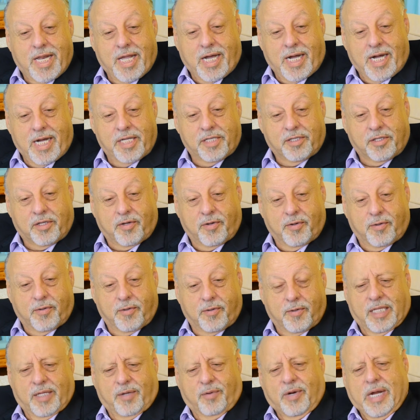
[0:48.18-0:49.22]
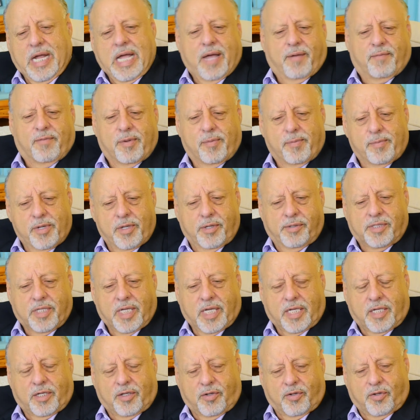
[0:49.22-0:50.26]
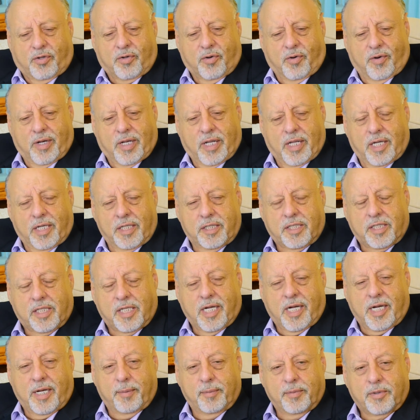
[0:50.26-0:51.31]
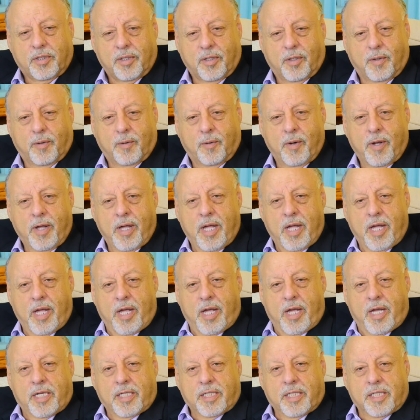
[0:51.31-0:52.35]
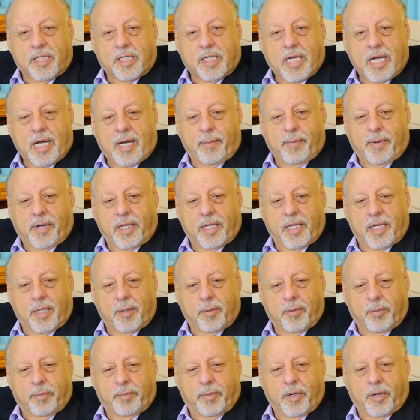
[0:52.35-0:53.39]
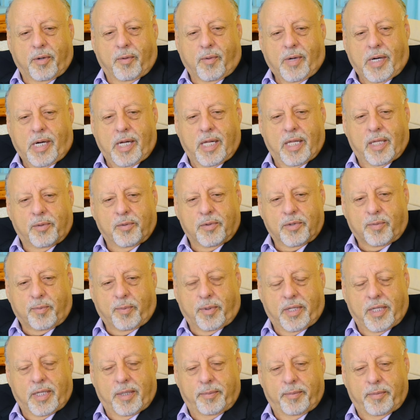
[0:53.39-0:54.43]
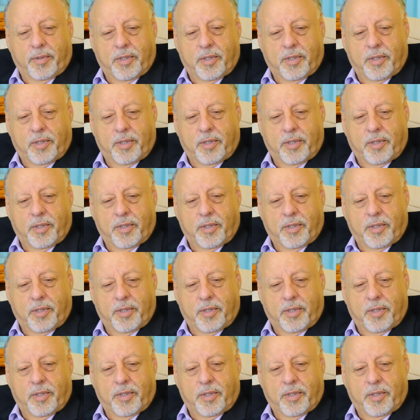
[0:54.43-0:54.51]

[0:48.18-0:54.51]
high school, they were having music during lunchtime, so this guy by the name of Bill Wiley was playing